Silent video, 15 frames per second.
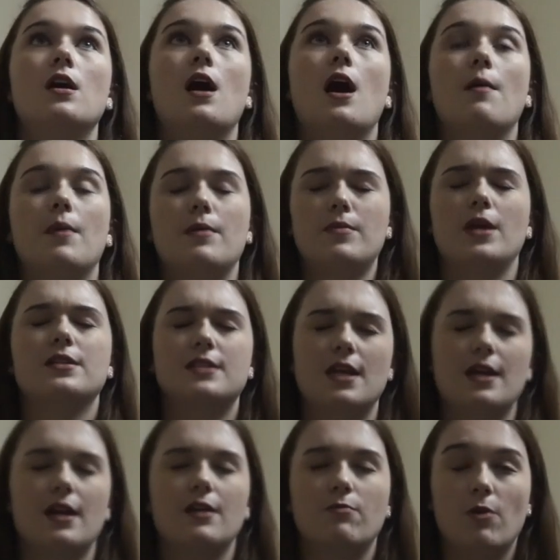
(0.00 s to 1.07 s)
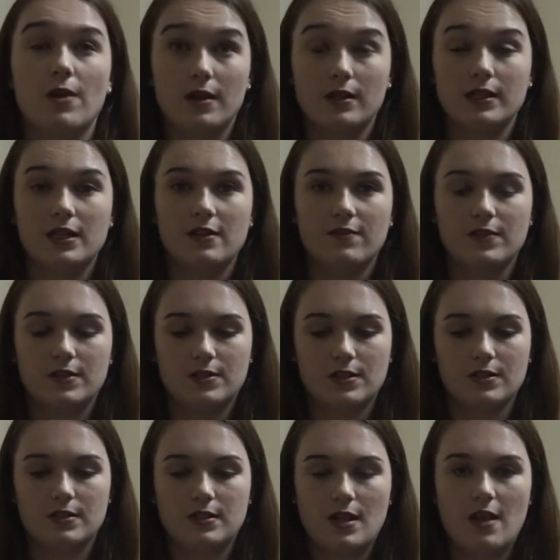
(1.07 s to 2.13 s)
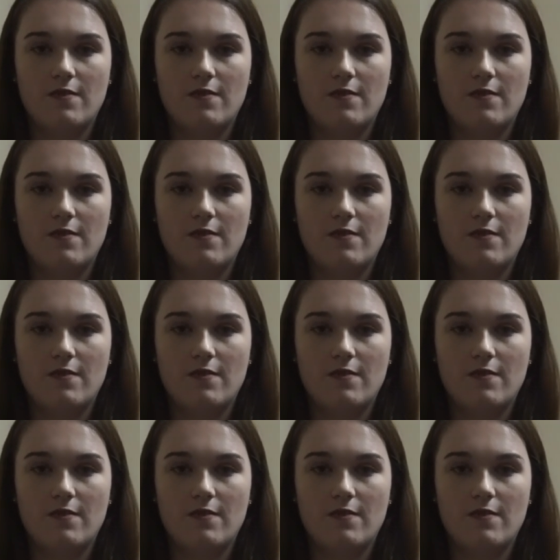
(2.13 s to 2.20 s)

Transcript: I'm not saying I want to leave, it's just